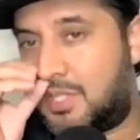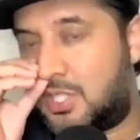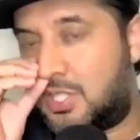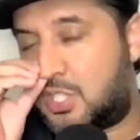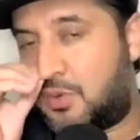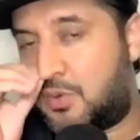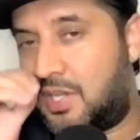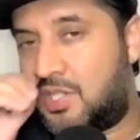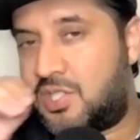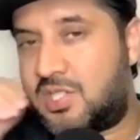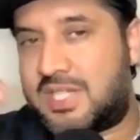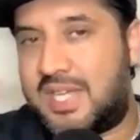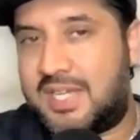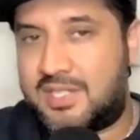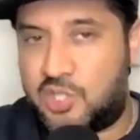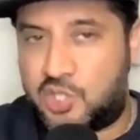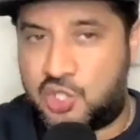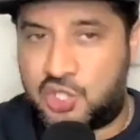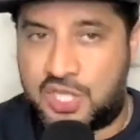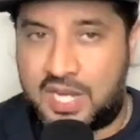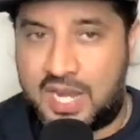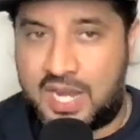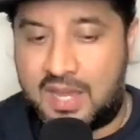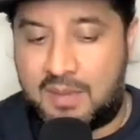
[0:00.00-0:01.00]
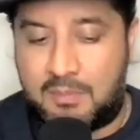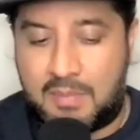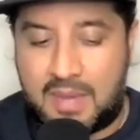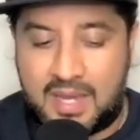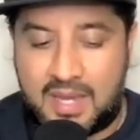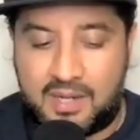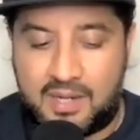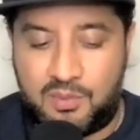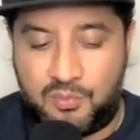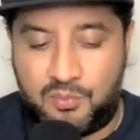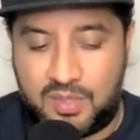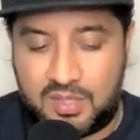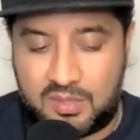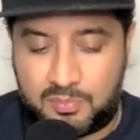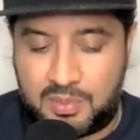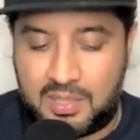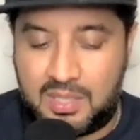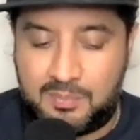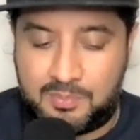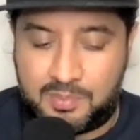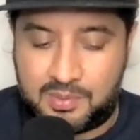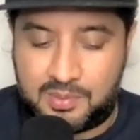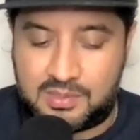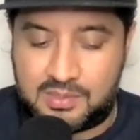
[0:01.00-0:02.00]
And so I just like to share mine with
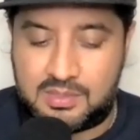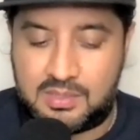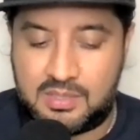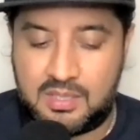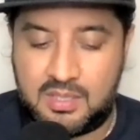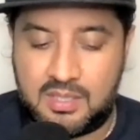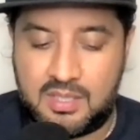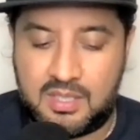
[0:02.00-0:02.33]
people.